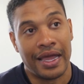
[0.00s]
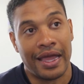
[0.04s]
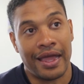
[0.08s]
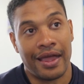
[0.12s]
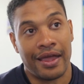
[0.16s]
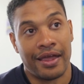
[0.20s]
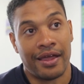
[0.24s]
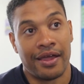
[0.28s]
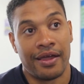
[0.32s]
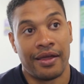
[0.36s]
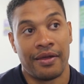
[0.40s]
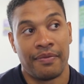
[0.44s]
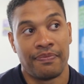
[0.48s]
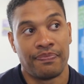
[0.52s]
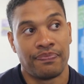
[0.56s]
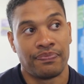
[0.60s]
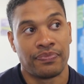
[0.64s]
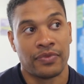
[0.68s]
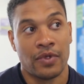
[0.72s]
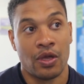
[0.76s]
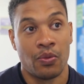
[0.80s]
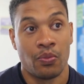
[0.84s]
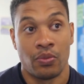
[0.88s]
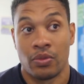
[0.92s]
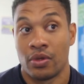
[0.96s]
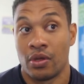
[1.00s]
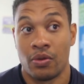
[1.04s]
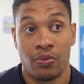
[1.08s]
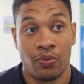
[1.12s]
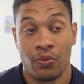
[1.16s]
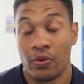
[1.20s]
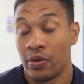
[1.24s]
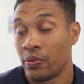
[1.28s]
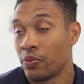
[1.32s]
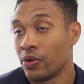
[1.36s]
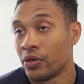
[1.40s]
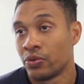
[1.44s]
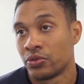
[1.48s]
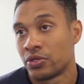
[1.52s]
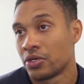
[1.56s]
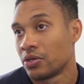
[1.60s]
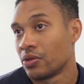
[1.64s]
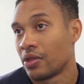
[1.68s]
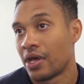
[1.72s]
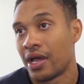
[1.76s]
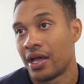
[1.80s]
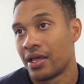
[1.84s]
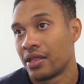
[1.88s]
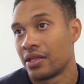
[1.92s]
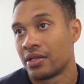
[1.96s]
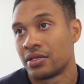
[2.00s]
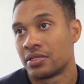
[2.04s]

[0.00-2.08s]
um, and, we will do that.